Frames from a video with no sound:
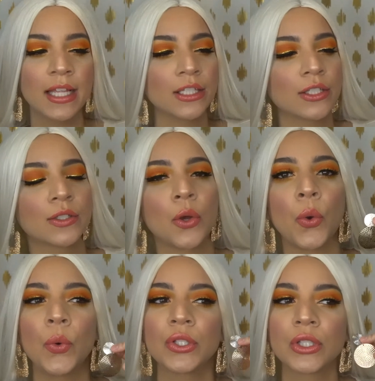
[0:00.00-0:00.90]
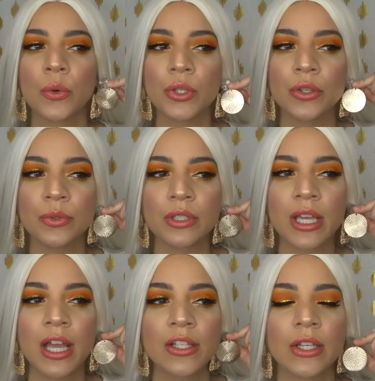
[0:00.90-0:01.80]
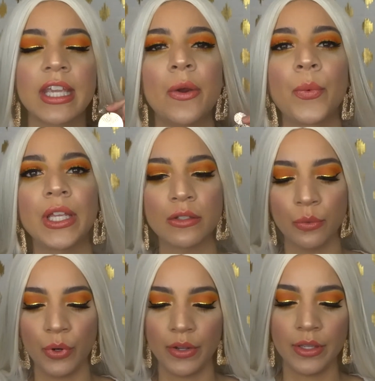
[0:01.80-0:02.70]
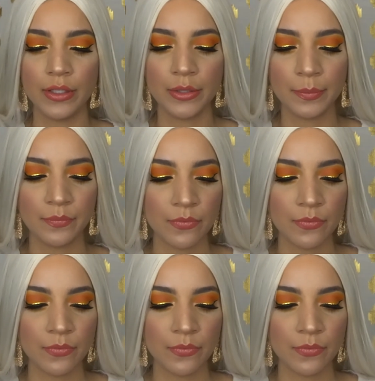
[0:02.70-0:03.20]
So cute. So I can't wait to wear these.